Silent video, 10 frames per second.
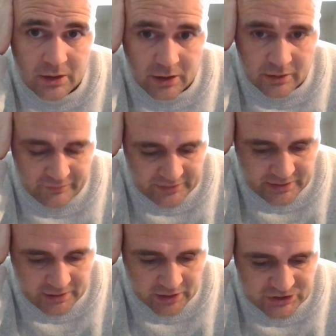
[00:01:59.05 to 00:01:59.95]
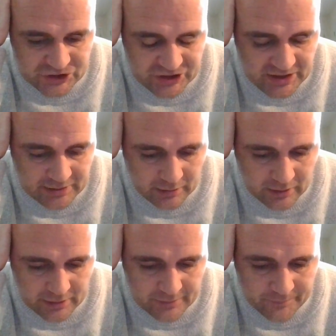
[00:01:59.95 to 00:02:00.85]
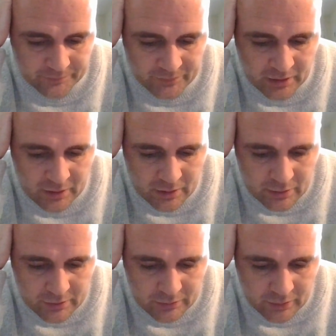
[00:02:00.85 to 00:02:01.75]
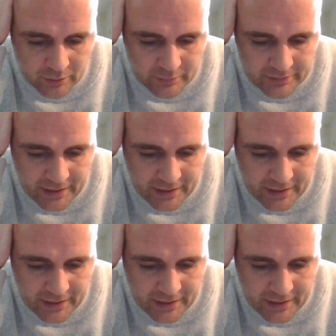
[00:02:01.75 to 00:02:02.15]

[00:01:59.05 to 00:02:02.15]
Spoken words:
of Tenochtitlan, known